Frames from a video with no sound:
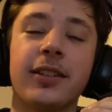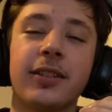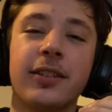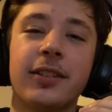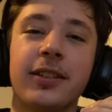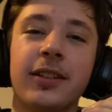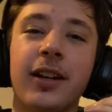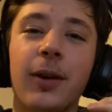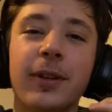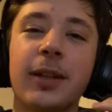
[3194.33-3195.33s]

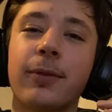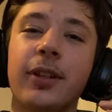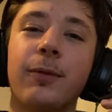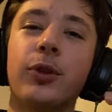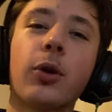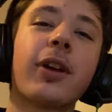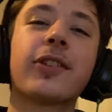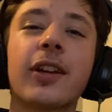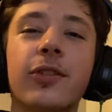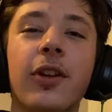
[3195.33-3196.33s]
I think if you don't like
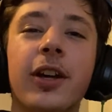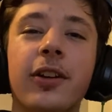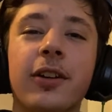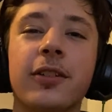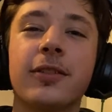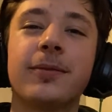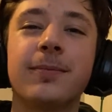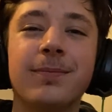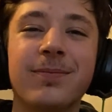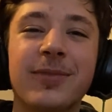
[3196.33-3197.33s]
Zack Snyder,
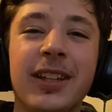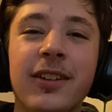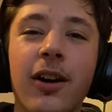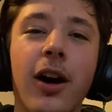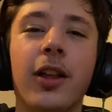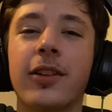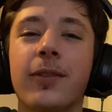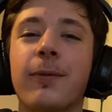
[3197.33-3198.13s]
then fair